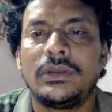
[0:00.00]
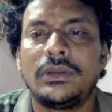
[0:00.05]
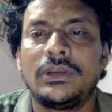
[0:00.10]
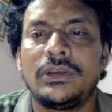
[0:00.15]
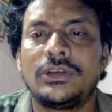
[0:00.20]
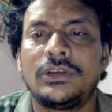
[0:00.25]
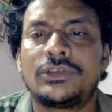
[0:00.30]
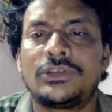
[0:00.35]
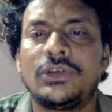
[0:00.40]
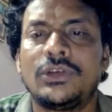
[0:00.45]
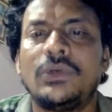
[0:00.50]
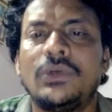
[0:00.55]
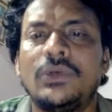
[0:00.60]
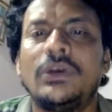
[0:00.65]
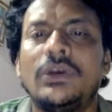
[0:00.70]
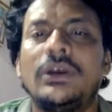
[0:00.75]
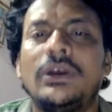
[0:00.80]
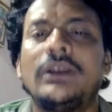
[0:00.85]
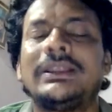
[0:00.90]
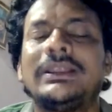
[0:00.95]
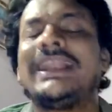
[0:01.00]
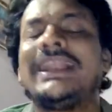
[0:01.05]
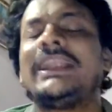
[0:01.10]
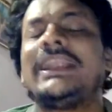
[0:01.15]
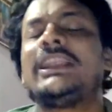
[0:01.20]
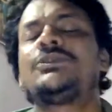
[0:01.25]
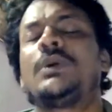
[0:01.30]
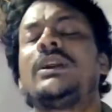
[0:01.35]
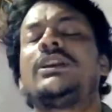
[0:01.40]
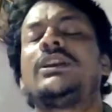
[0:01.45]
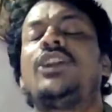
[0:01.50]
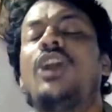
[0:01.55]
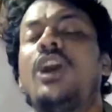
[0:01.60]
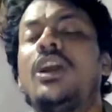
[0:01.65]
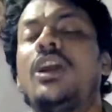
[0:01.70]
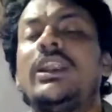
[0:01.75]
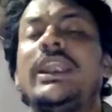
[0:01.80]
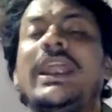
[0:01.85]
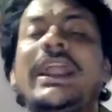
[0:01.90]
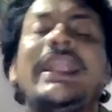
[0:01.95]
So that is what
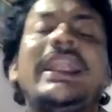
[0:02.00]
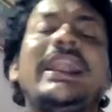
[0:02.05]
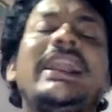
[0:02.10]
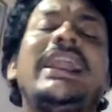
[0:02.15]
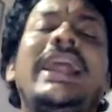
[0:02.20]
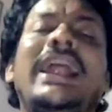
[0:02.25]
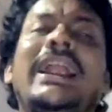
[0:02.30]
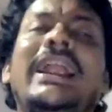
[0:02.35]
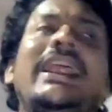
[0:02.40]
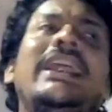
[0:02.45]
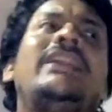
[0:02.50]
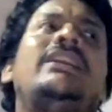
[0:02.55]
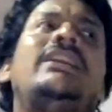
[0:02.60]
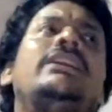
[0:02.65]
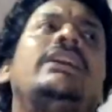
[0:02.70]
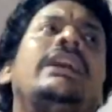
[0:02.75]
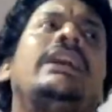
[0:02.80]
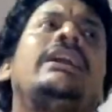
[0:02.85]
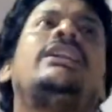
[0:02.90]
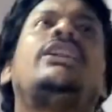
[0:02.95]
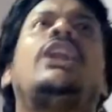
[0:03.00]
non-headed, headed, and